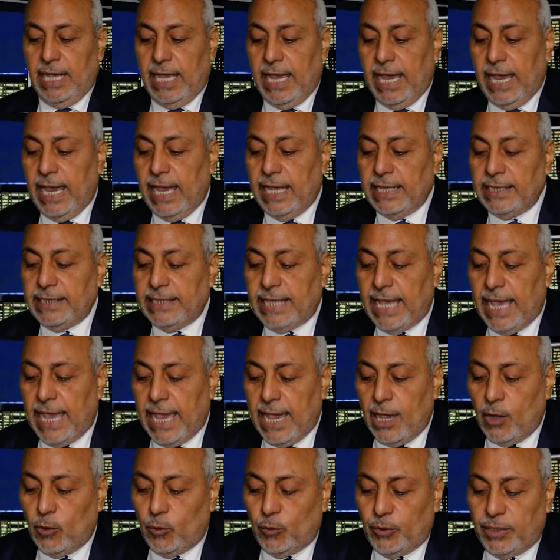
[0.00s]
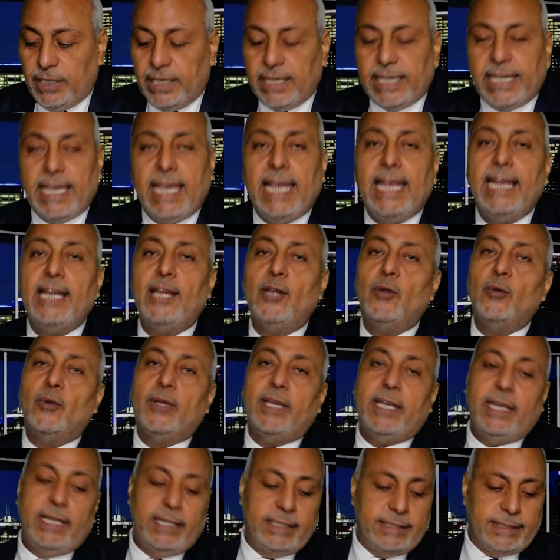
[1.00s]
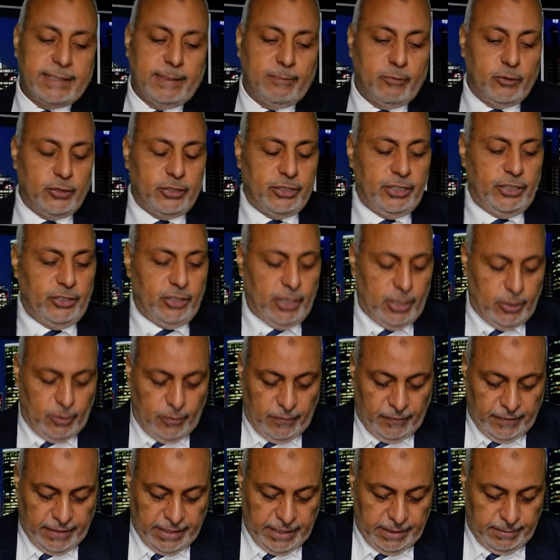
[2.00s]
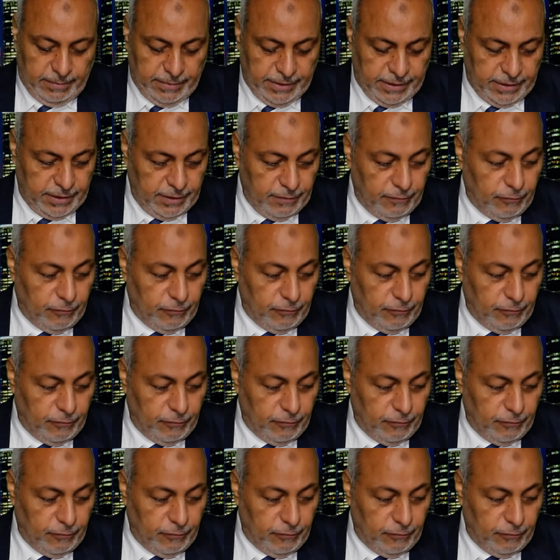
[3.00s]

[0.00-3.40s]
and how we can locate the position of elements.